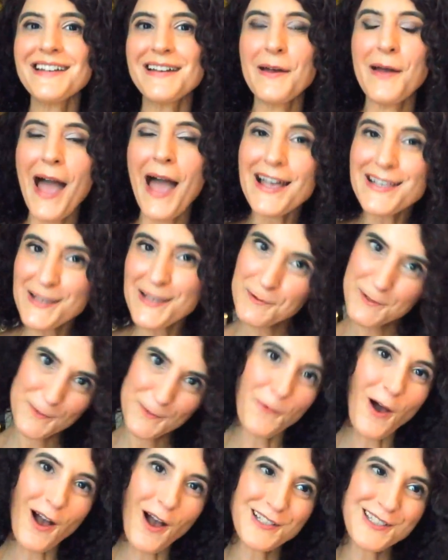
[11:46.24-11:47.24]
As I was
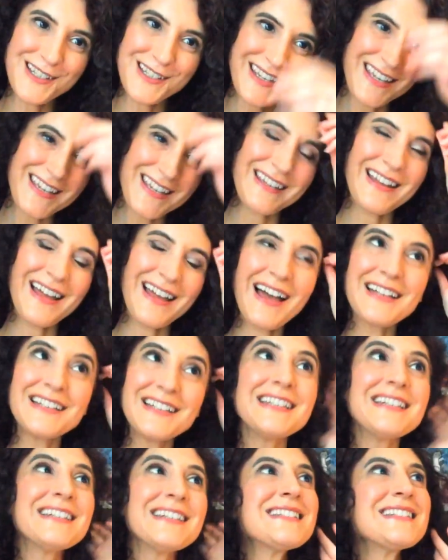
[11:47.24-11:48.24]
watching it, I
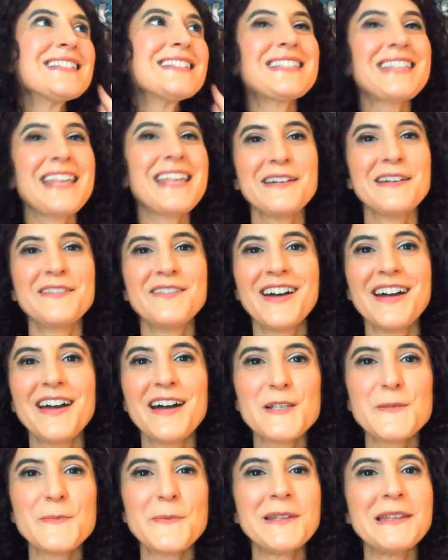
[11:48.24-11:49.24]
did say to my
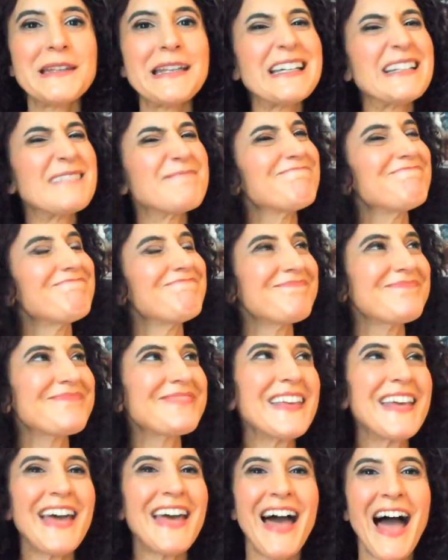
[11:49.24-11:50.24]
husband, like,
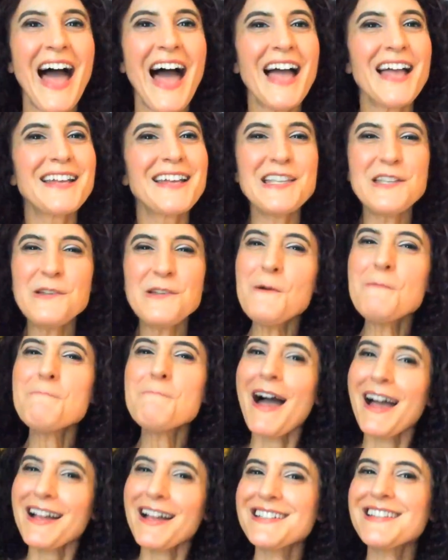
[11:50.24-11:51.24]
can you
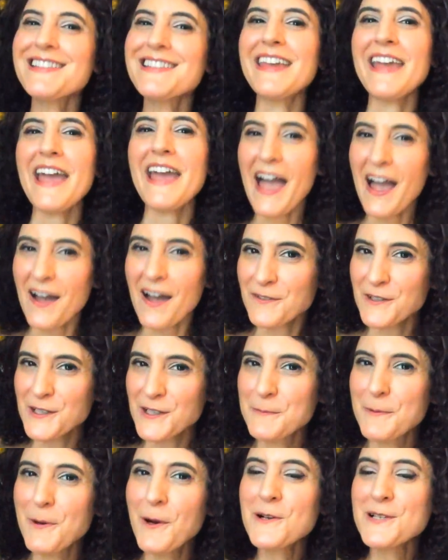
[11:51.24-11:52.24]
imagine the
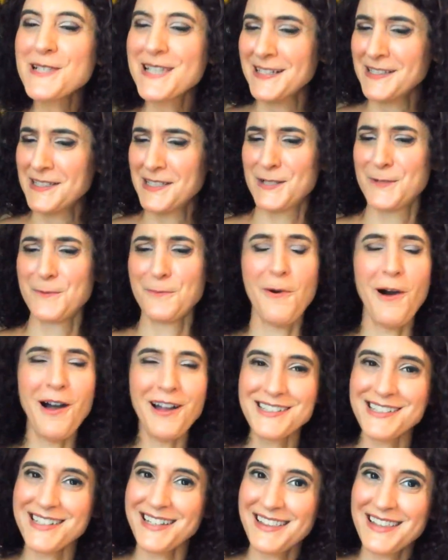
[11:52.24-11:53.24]
average person just
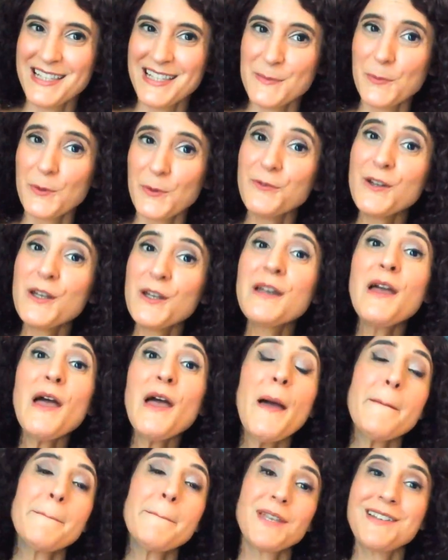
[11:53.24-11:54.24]
watching this movie?
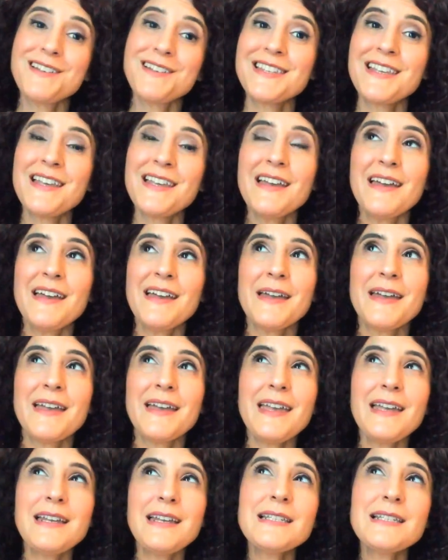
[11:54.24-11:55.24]
Because
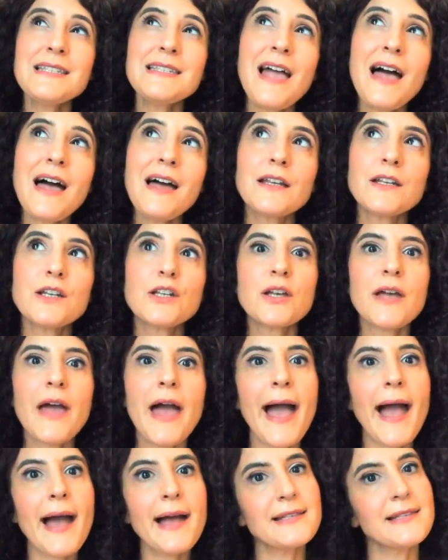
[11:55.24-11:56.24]
it is not
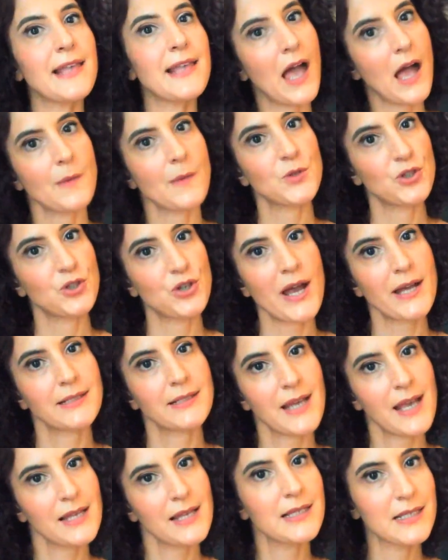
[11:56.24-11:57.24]
as
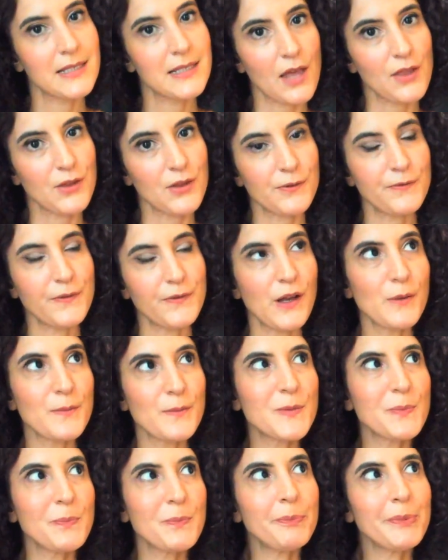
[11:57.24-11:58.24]
abstract as his other
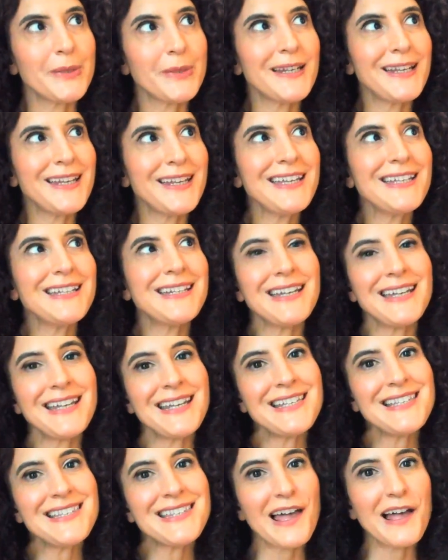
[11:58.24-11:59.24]
films, but it
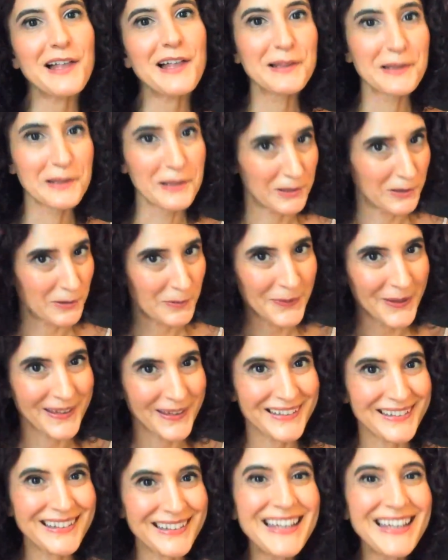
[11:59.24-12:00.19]
is a little bit.